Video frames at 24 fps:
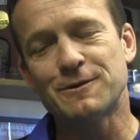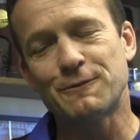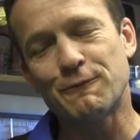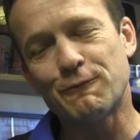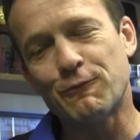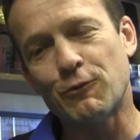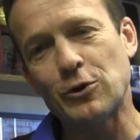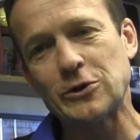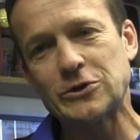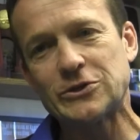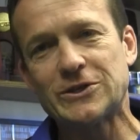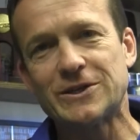
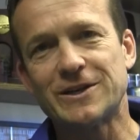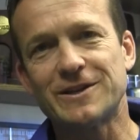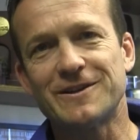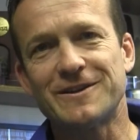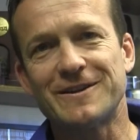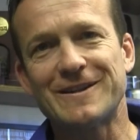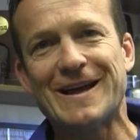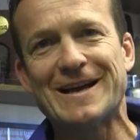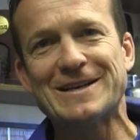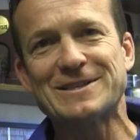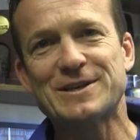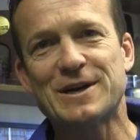
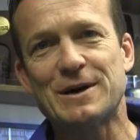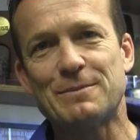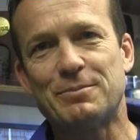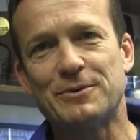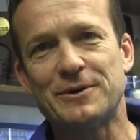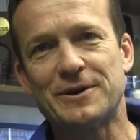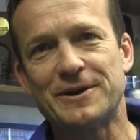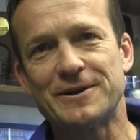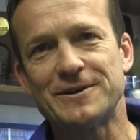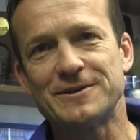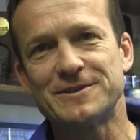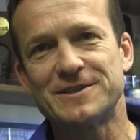Unfortunately, last
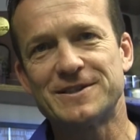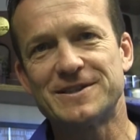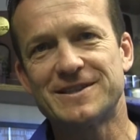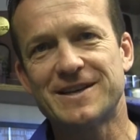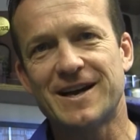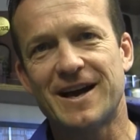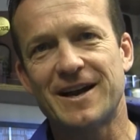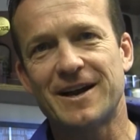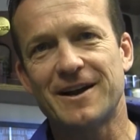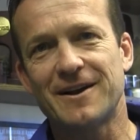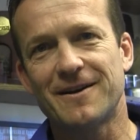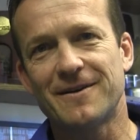couple years he's
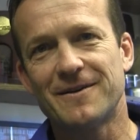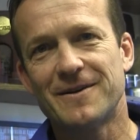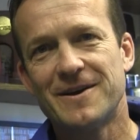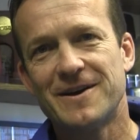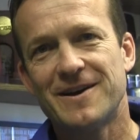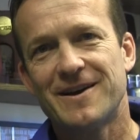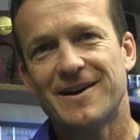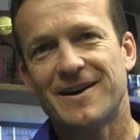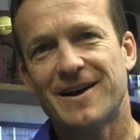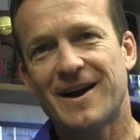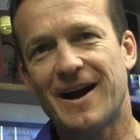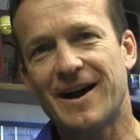kind of
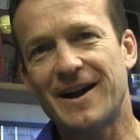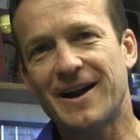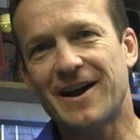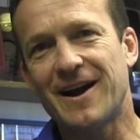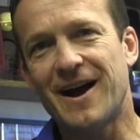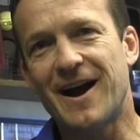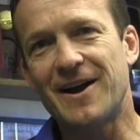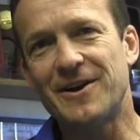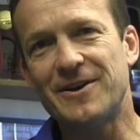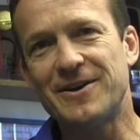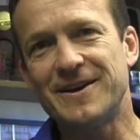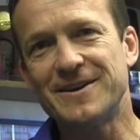kind of
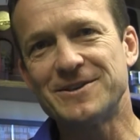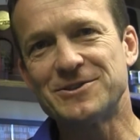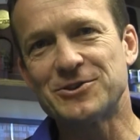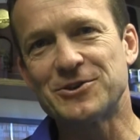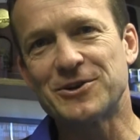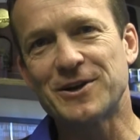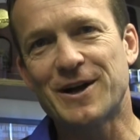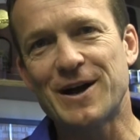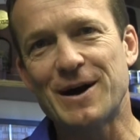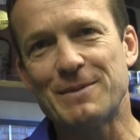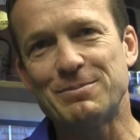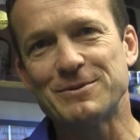gotten
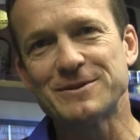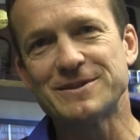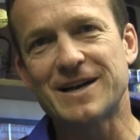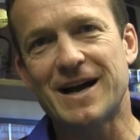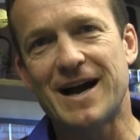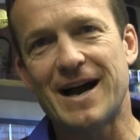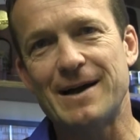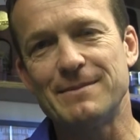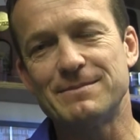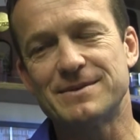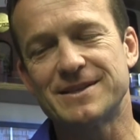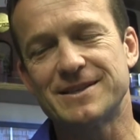injured a couple
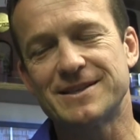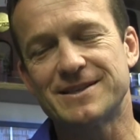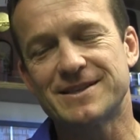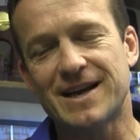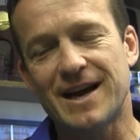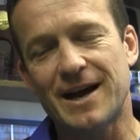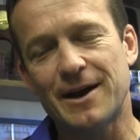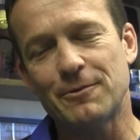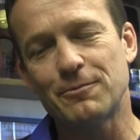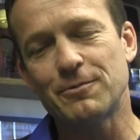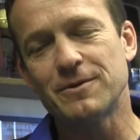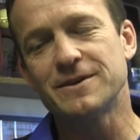times, and it's
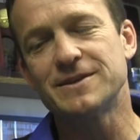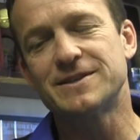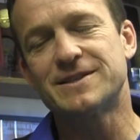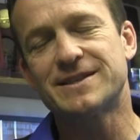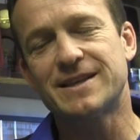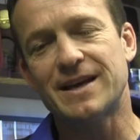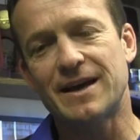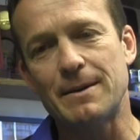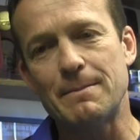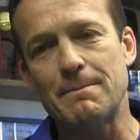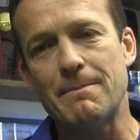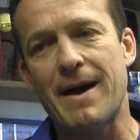kind of really
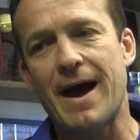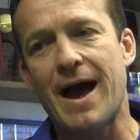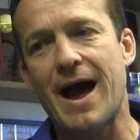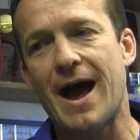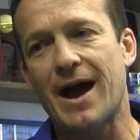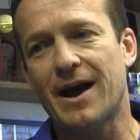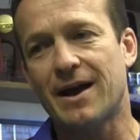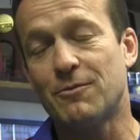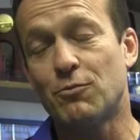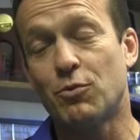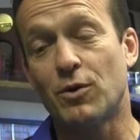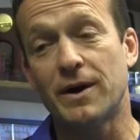set him
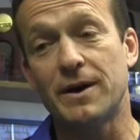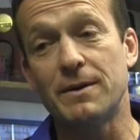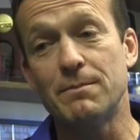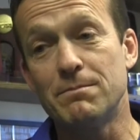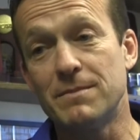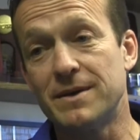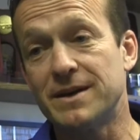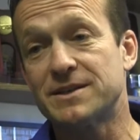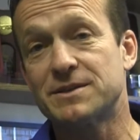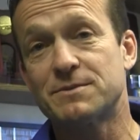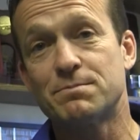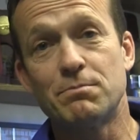back where he
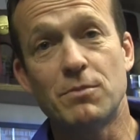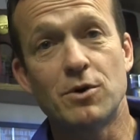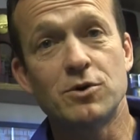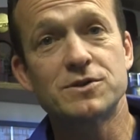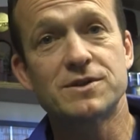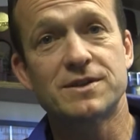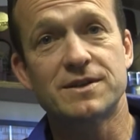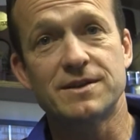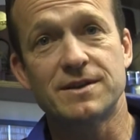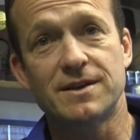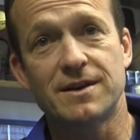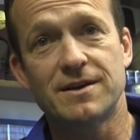missed
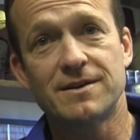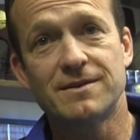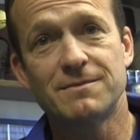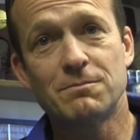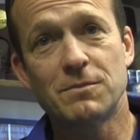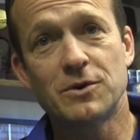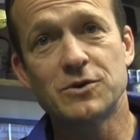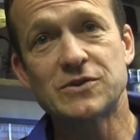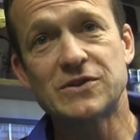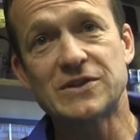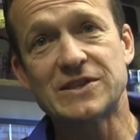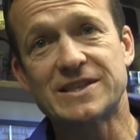most of the
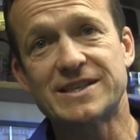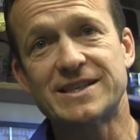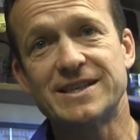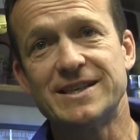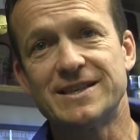most of the